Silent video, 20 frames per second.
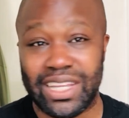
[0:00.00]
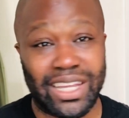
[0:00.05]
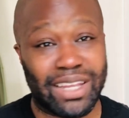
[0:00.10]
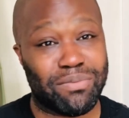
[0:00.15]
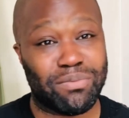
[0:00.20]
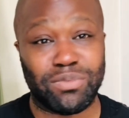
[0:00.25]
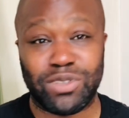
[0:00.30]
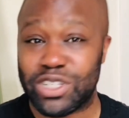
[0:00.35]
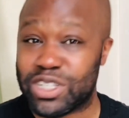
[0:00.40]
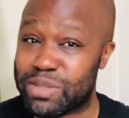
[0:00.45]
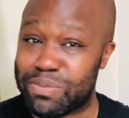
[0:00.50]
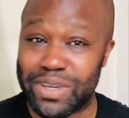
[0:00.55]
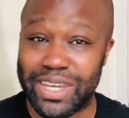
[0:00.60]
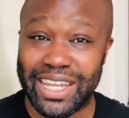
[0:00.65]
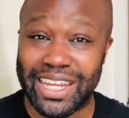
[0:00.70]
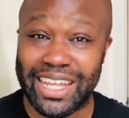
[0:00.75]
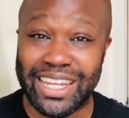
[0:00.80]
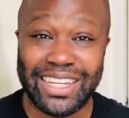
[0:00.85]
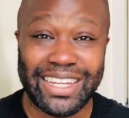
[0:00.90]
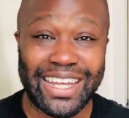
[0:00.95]
just the
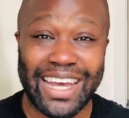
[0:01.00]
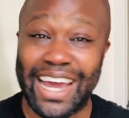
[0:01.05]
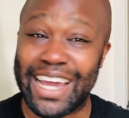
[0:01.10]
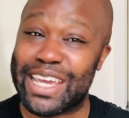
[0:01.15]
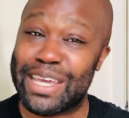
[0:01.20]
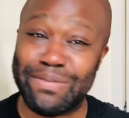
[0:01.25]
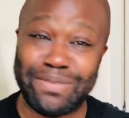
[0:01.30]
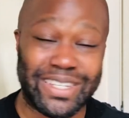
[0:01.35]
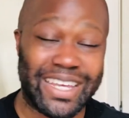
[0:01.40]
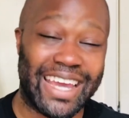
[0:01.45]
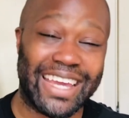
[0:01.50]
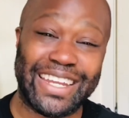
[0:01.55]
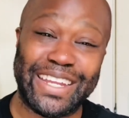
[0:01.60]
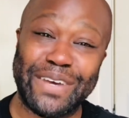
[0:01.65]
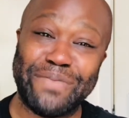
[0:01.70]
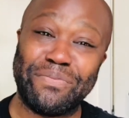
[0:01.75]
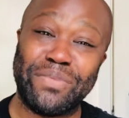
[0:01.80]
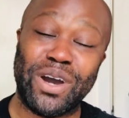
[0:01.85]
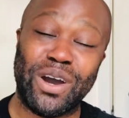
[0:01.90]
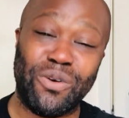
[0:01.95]
beginning. I keep saying
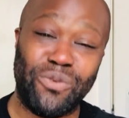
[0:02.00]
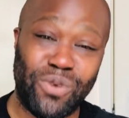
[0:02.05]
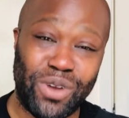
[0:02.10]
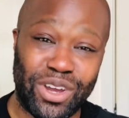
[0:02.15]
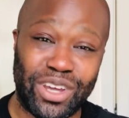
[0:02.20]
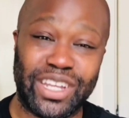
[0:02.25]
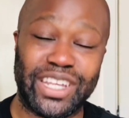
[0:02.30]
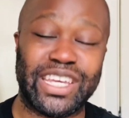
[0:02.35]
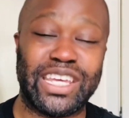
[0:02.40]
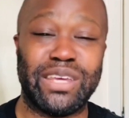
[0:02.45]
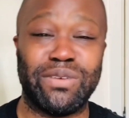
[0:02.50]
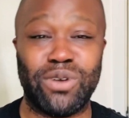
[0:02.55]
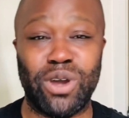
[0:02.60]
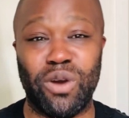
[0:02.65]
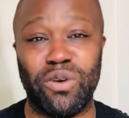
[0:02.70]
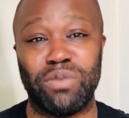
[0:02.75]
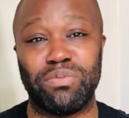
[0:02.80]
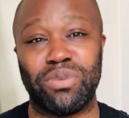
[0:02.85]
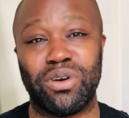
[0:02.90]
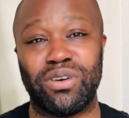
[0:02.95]
it, but we're going to keep
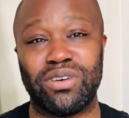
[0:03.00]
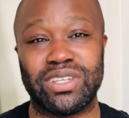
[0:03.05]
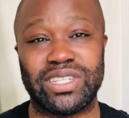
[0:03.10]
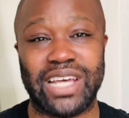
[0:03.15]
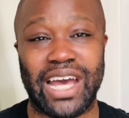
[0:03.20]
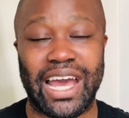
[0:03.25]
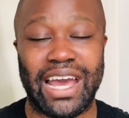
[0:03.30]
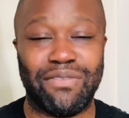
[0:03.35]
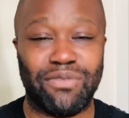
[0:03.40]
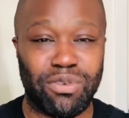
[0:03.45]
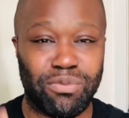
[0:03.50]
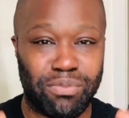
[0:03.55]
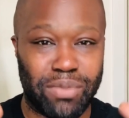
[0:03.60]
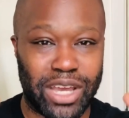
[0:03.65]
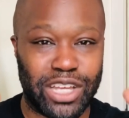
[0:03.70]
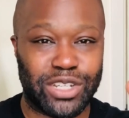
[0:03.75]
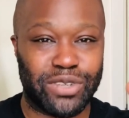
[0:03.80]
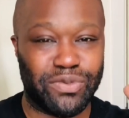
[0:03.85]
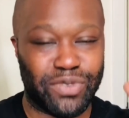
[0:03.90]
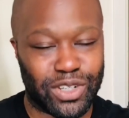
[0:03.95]
going because I have a
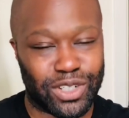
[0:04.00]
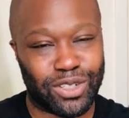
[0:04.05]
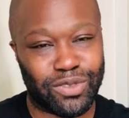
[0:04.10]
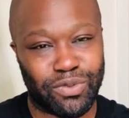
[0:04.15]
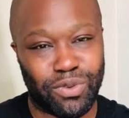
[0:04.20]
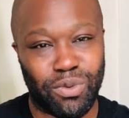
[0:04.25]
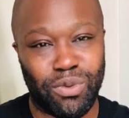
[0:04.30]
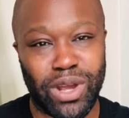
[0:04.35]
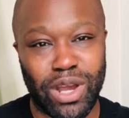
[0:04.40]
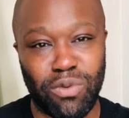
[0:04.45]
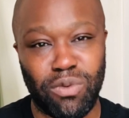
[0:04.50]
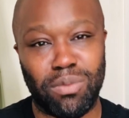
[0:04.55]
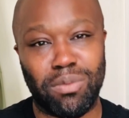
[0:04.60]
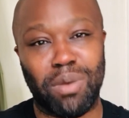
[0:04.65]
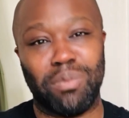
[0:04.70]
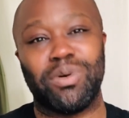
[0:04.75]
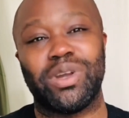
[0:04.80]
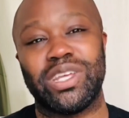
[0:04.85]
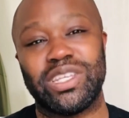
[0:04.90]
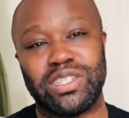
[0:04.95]
major vision for where I want my
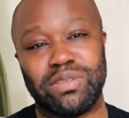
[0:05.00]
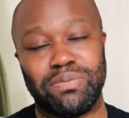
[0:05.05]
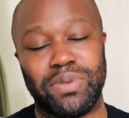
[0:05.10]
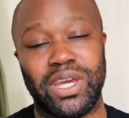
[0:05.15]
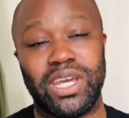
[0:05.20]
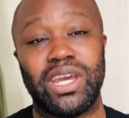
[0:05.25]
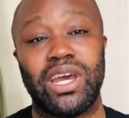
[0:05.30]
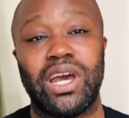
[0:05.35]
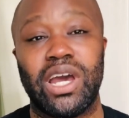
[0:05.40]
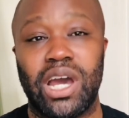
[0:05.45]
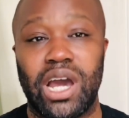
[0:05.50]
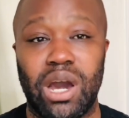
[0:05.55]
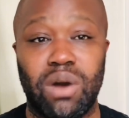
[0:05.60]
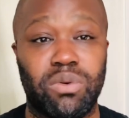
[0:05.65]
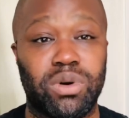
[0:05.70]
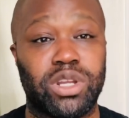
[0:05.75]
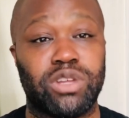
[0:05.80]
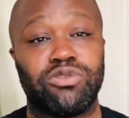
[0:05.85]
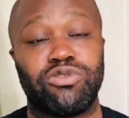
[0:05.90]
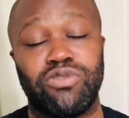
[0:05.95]
body to be. I
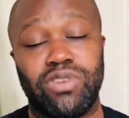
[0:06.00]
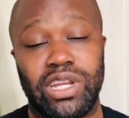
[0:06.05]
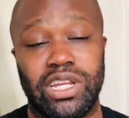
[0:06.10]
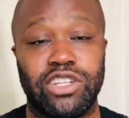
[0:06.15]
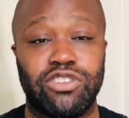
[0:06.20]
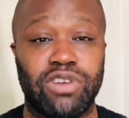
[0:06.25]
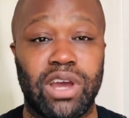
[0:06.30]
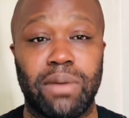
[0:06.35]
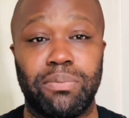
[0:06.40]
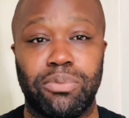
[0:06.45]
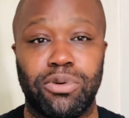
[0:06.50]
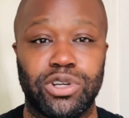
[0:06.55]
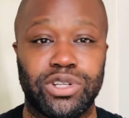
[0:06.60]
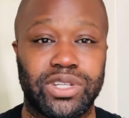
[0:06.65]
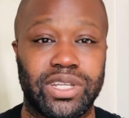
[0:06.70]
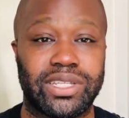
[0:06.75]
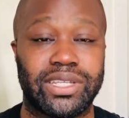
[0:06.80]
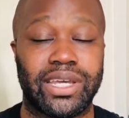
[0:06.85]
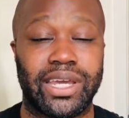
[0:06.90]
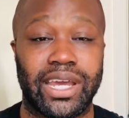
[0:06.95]
want to really try and push
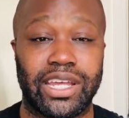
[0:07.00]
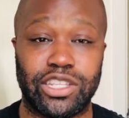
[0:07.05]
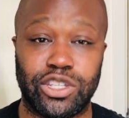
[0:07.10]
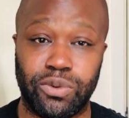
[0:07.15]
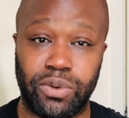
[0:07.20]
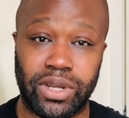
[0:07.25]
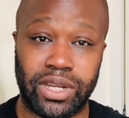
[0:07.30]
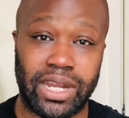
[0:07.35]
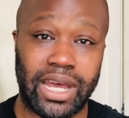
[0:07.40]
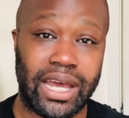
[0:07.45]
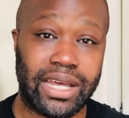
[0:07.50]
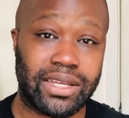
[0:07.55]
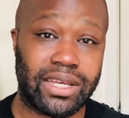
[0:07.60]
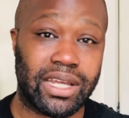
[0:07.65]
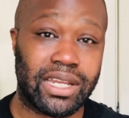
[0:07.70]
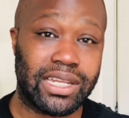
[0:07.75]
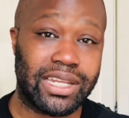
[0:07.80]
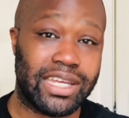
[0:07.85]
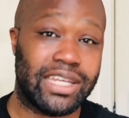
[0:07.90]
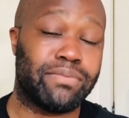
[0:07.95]
this and get to a nice, a
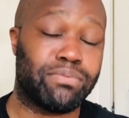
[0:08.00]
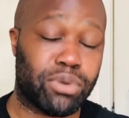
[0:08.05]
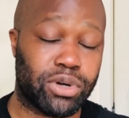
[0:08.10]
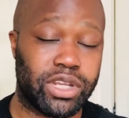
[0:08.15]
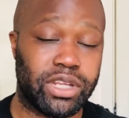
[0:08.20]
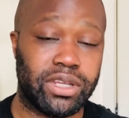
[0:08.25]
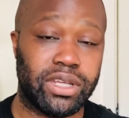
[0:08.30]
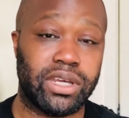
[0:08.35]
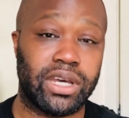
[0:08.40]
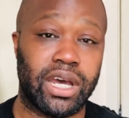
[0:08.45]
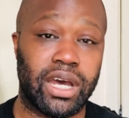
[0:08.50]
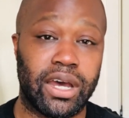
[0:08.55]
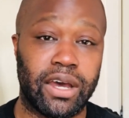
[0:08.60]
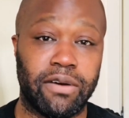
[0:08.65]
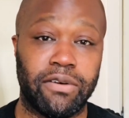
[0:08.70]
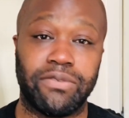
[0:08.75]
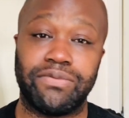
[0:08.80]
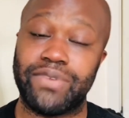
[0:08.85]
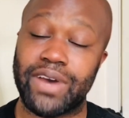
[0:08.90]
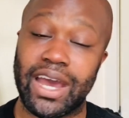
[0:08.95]
lean body
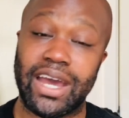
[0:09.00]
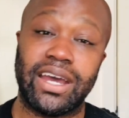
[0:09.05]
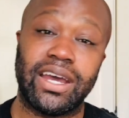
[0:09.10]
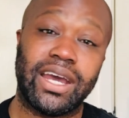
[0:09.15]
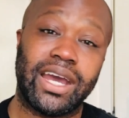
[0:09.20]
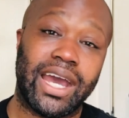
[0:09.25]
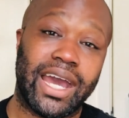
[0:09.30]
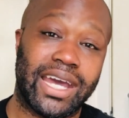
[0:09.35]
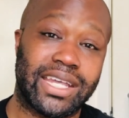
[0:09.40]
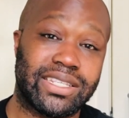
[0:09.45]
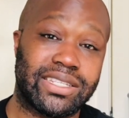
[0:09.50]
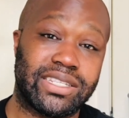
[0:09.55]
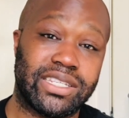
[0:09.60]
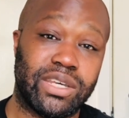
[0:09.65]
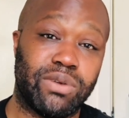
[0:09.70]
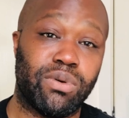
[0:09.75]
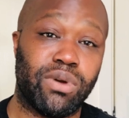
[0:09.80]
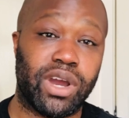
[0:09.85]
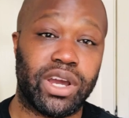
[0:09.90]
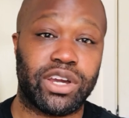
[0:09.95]
fat, and see
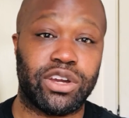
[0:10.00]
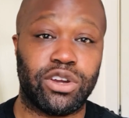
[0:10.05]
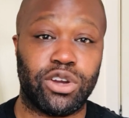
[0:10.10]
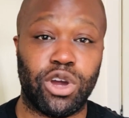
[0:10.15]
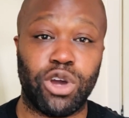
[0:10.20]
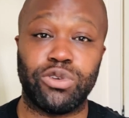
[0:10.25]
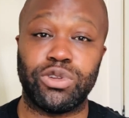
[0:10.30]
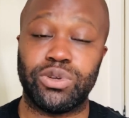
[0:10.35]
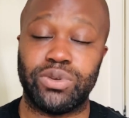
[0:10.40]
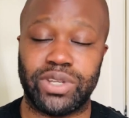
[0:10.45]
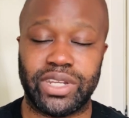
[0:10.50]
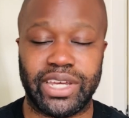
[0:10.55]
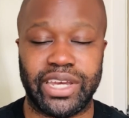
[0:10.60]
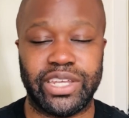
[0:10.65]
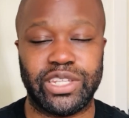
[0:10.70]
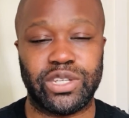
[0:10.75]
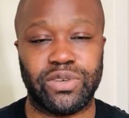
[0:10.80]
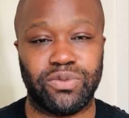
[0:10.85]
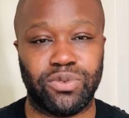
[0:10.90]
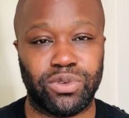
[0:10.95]
where I can go doing a
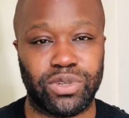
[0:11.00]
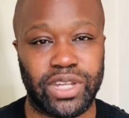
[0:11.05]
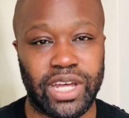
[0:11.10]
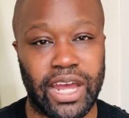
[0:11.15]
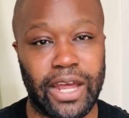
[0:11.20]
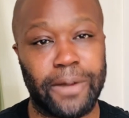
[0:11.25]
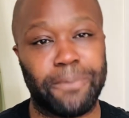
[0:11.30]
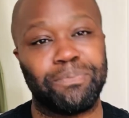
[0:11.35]
Ketovore diet.